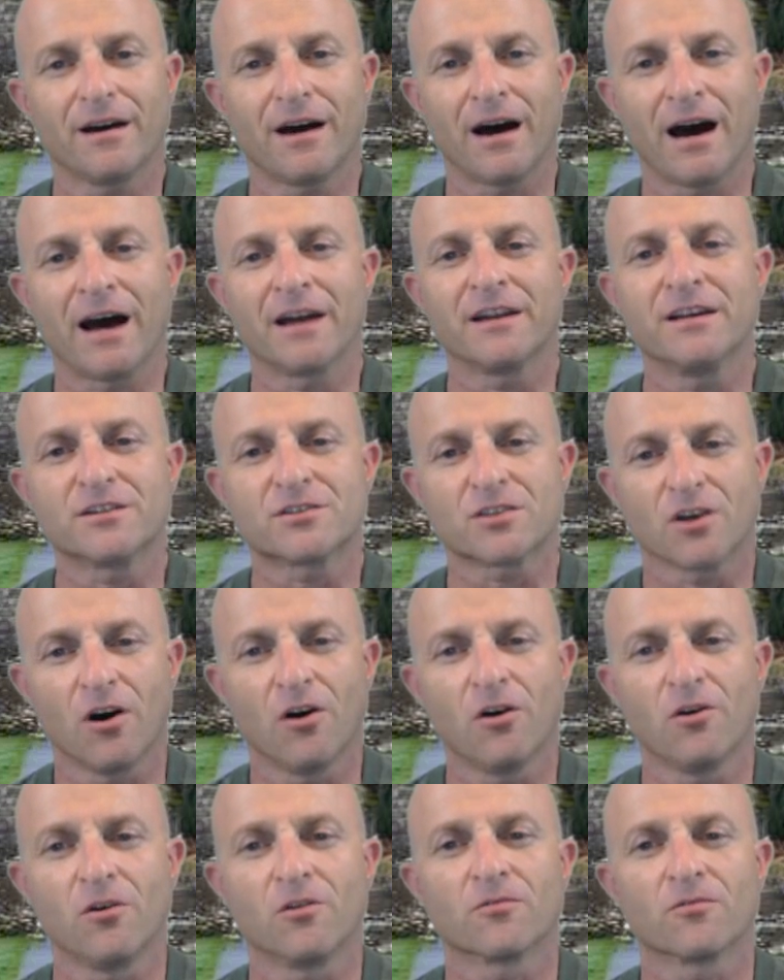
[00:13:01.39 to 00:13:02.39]
on its
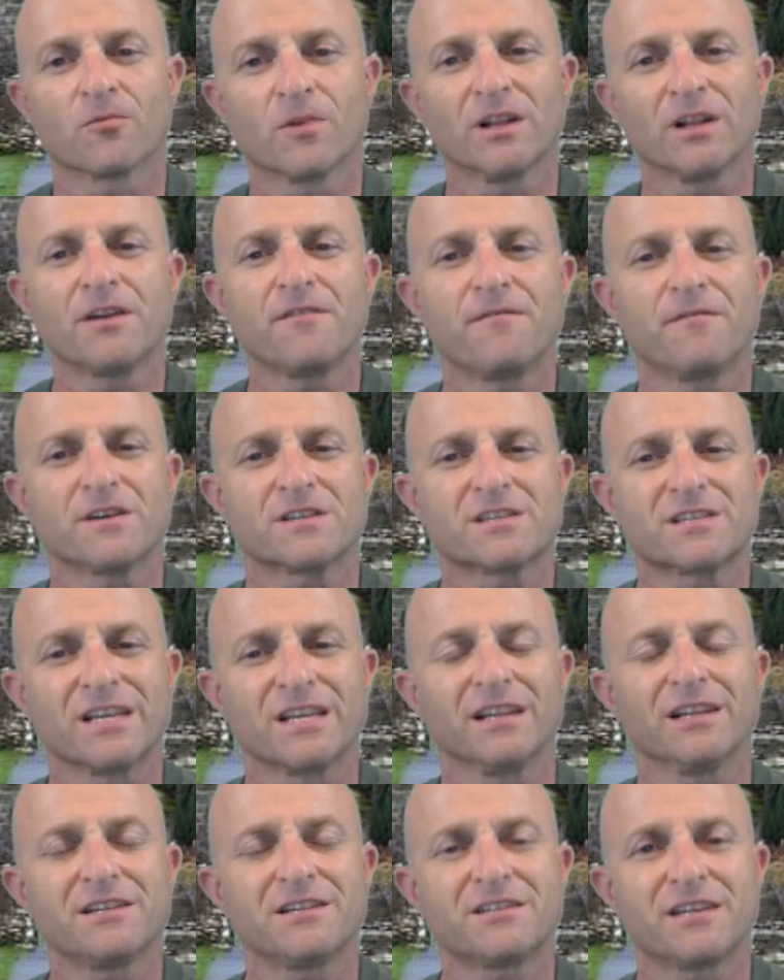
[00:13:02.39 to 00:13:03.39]
own, really
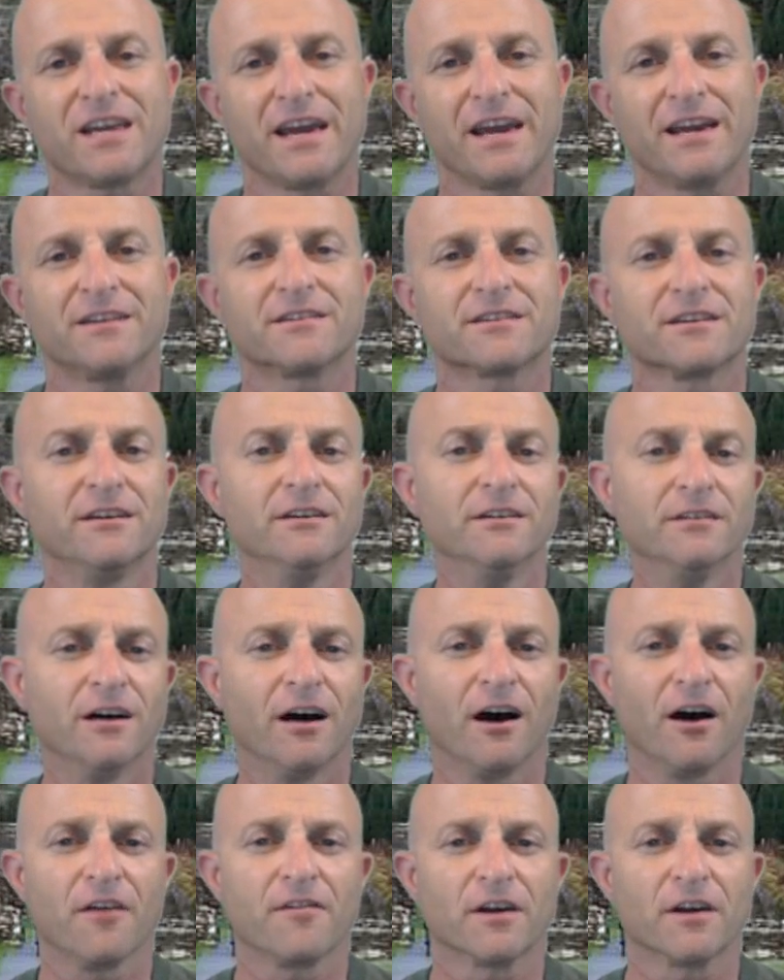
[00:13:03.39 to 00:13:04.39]
facilitate the